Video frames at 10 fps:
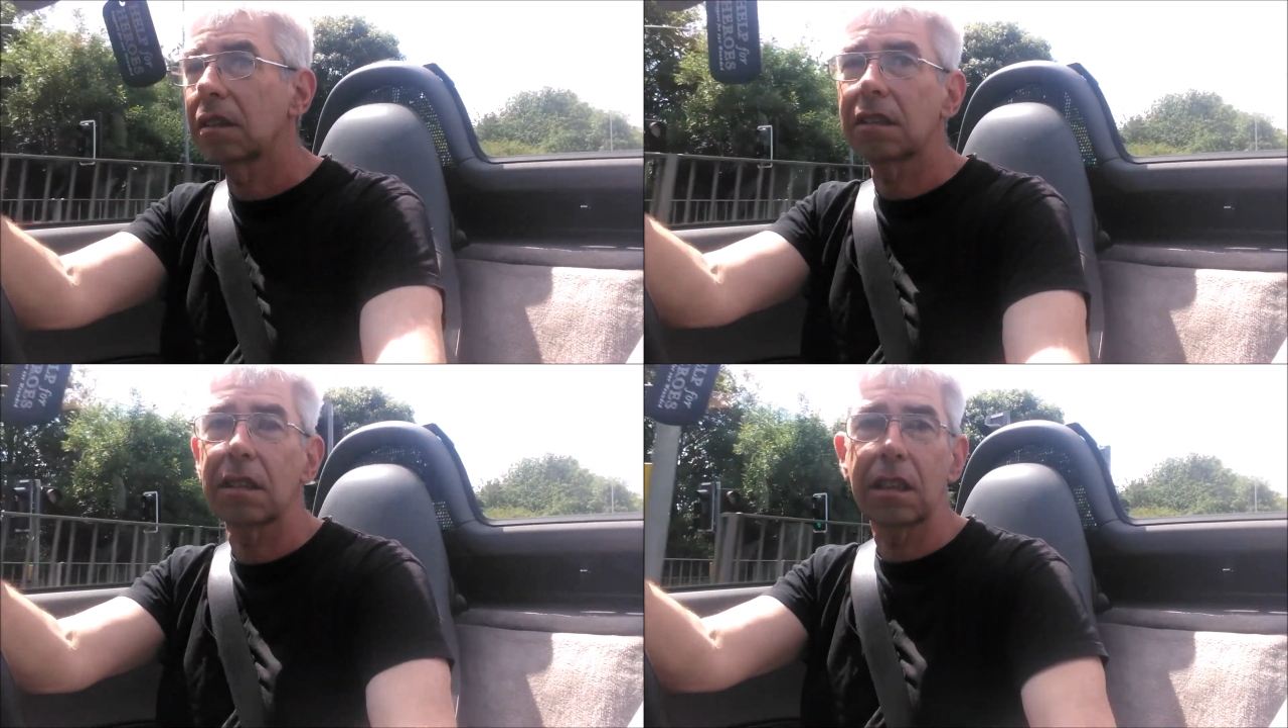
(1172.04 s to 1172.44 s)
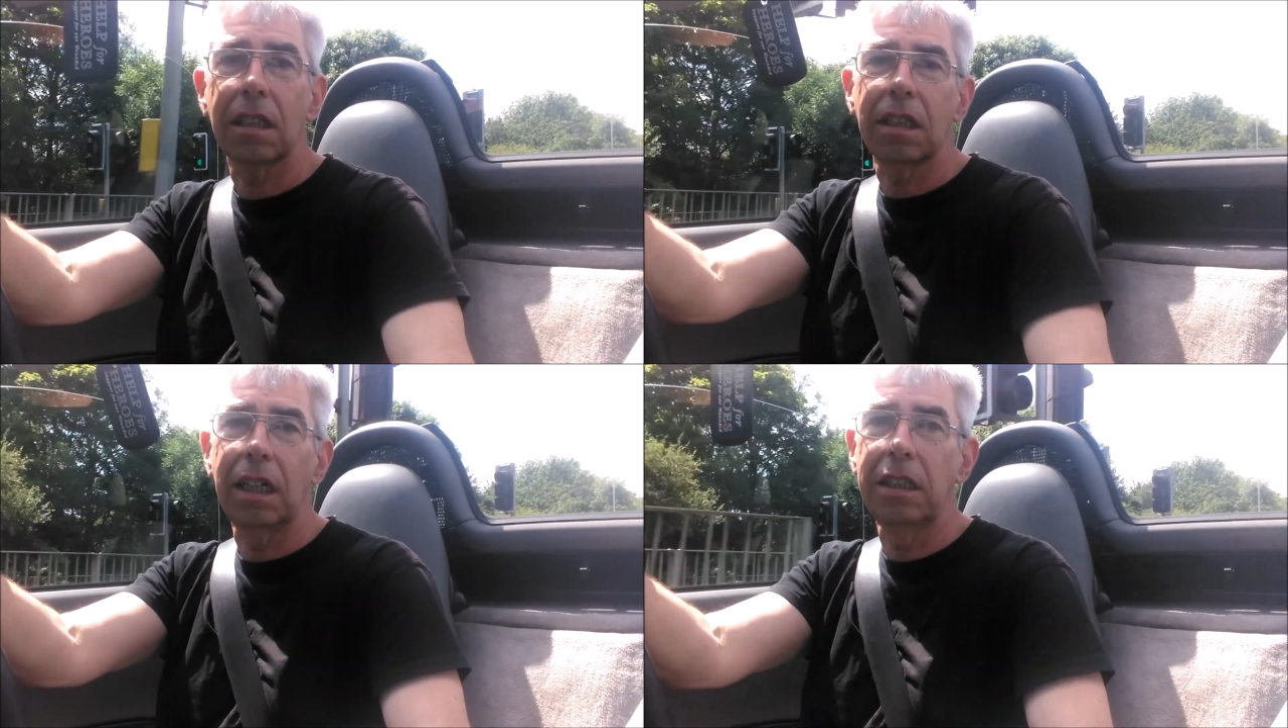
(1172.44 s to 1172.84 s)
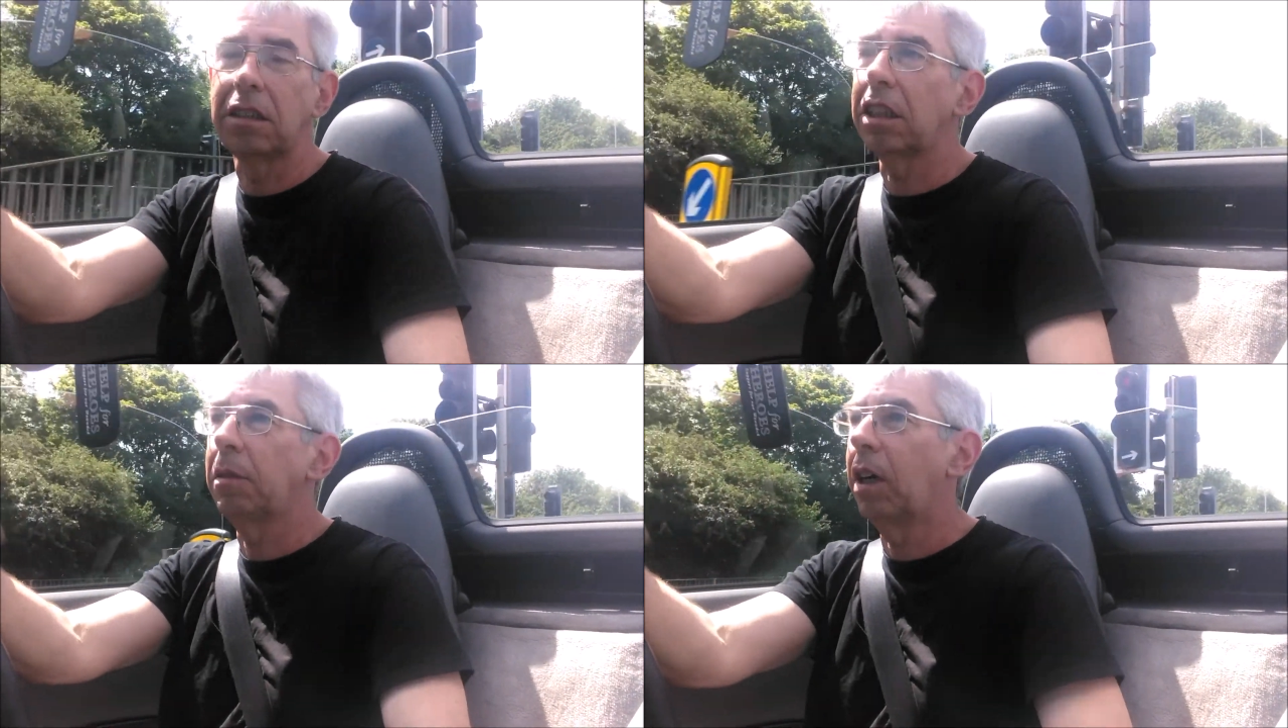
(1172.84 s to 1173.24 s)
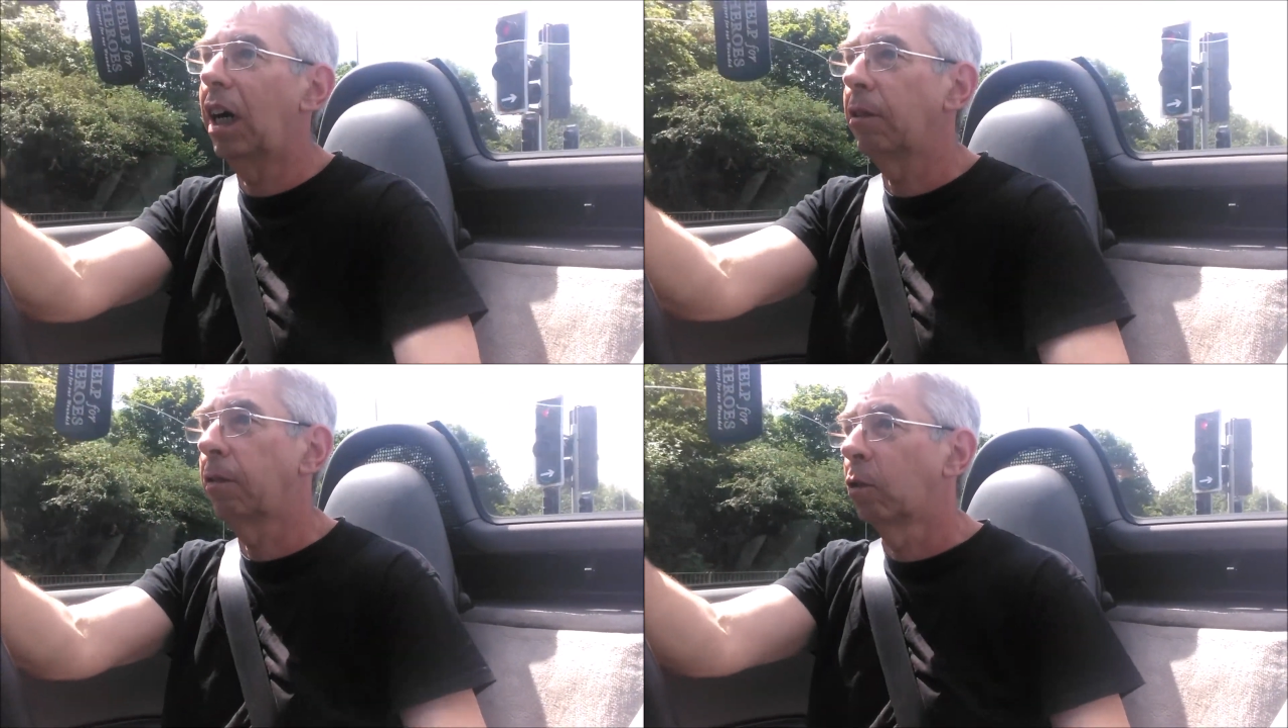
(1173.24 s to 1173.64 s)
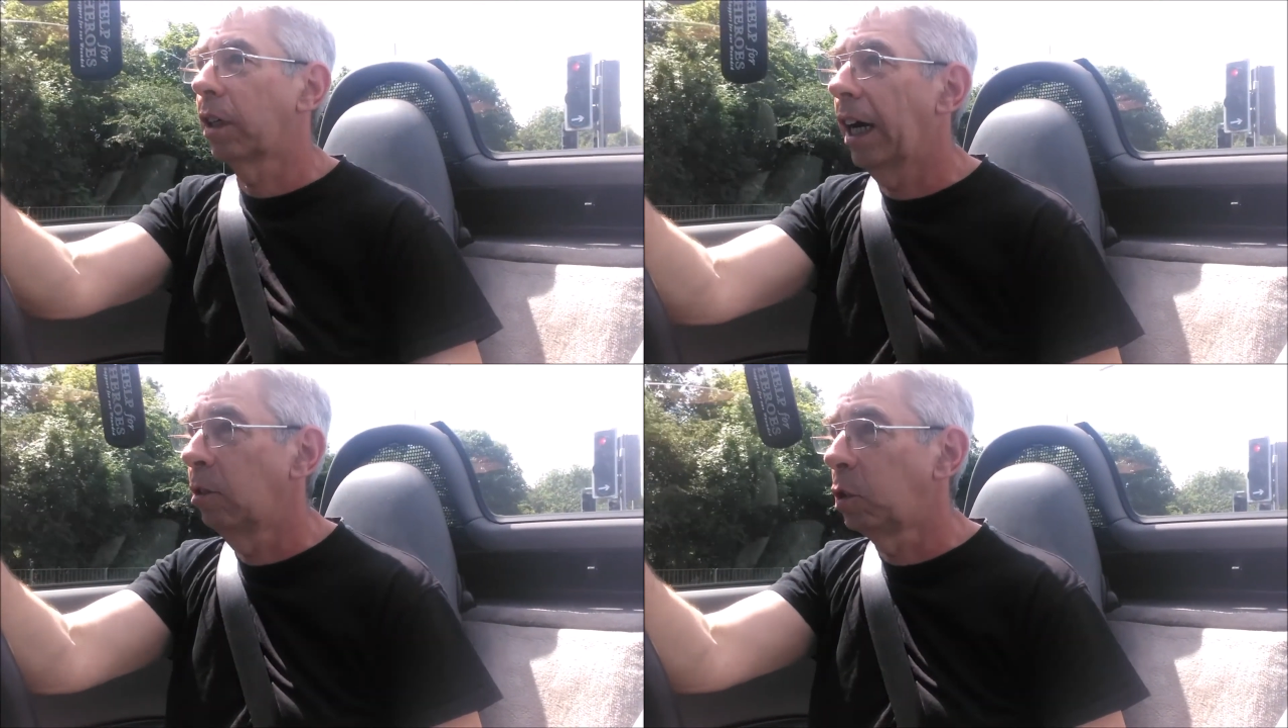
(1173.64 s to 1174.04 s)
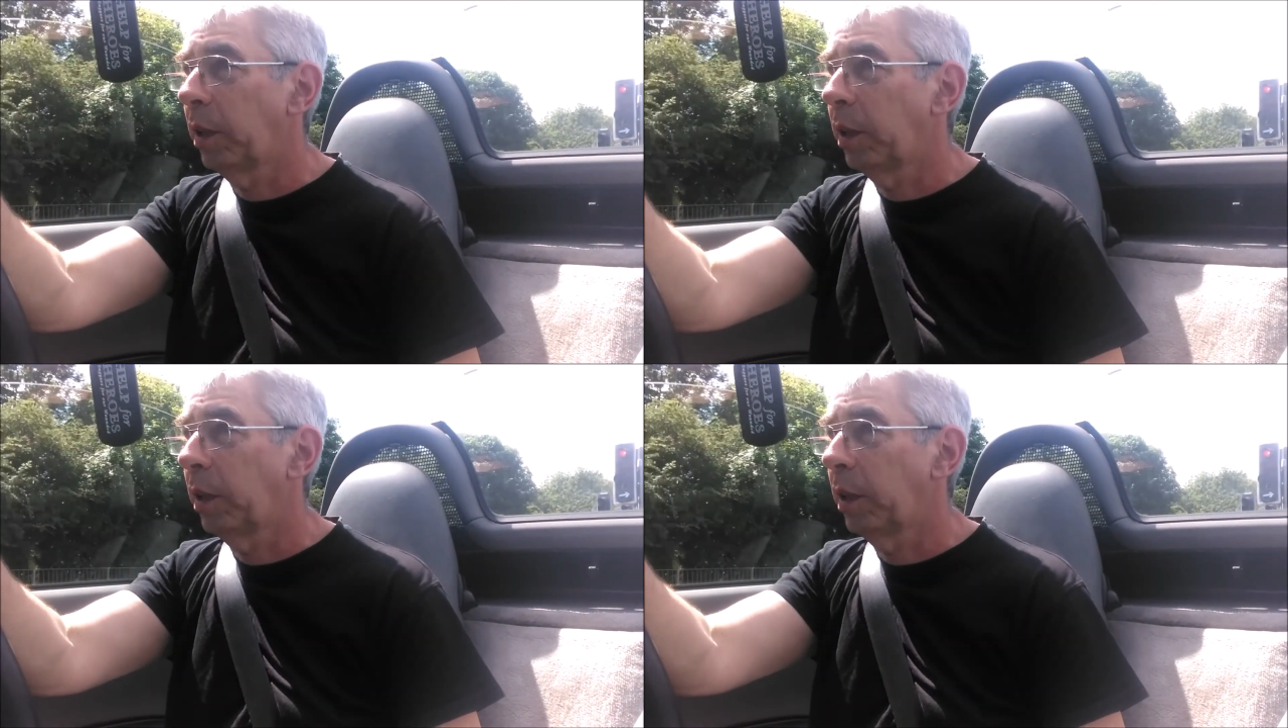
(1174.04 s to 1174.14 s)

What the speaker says: And see what other fault codes we have.